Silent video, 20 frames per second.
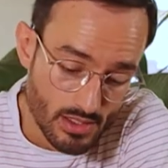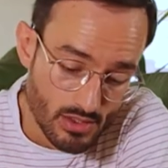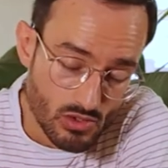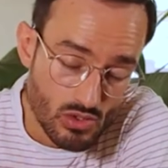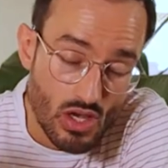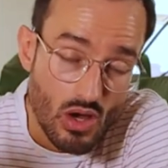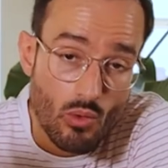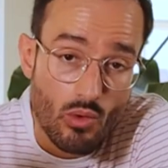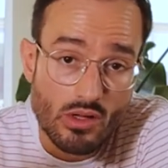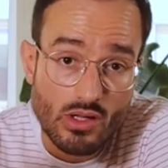
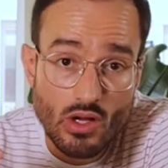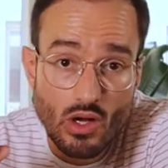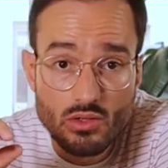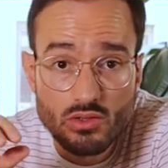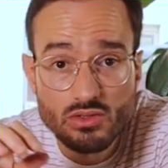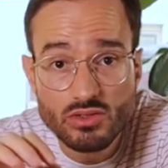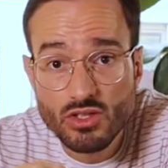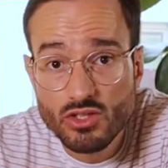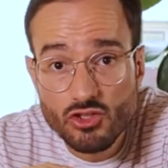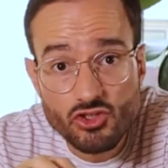So I will
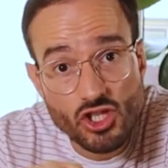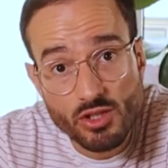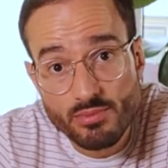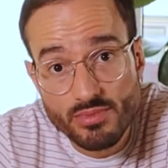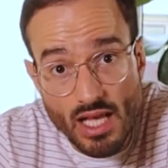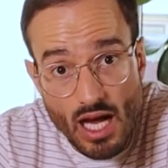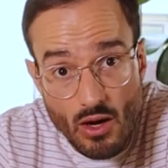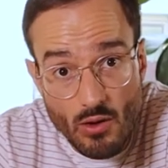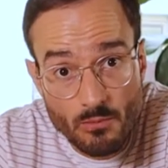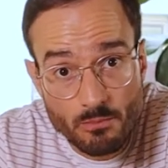go to the
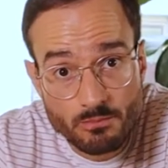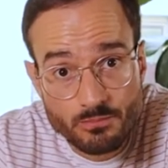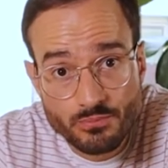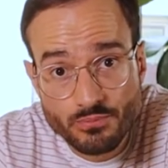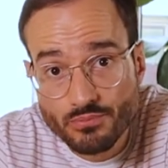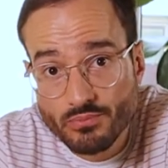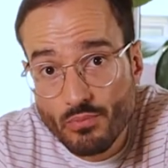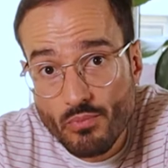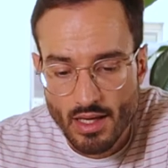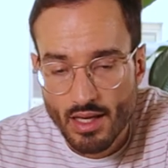gym now
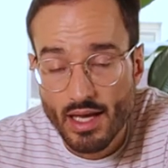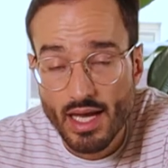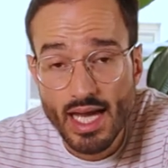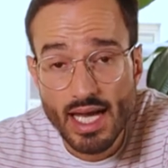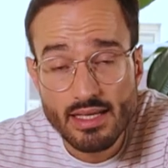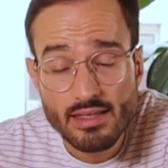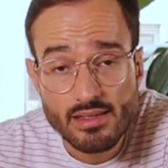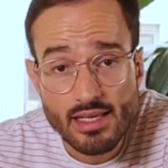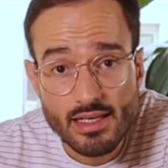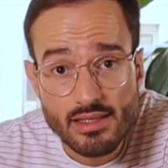
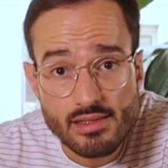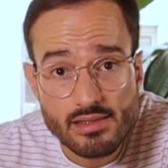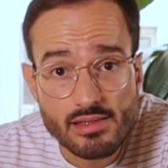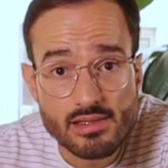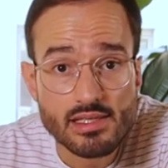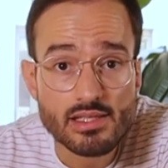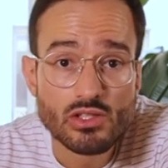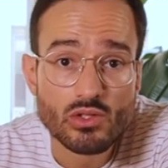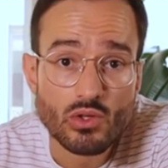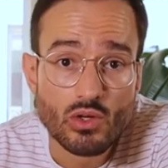and then
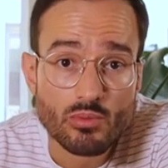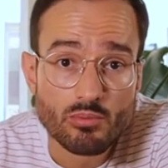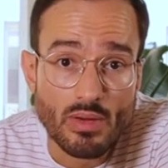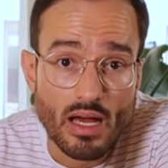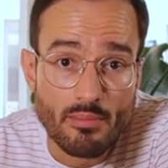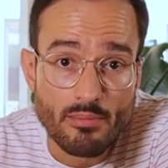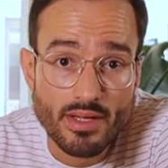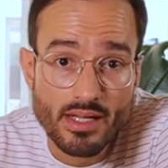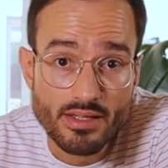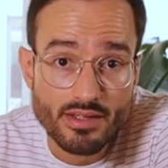see you on
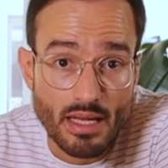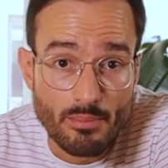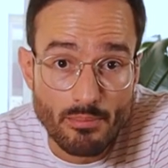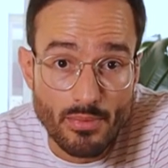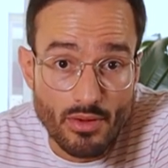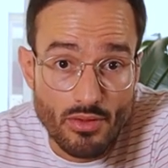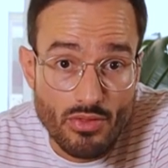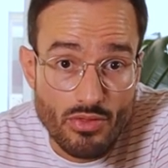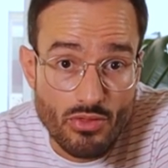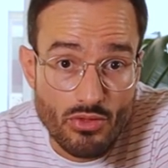my meal
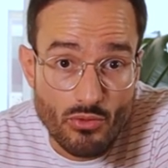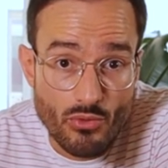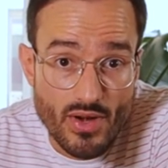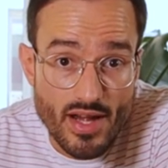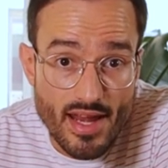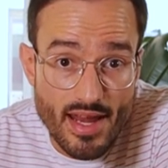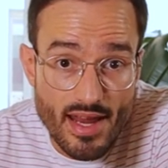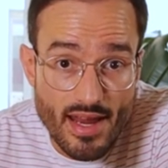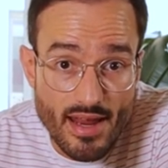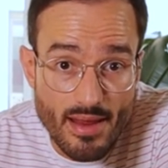number
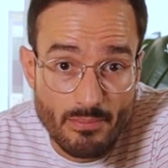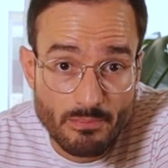3.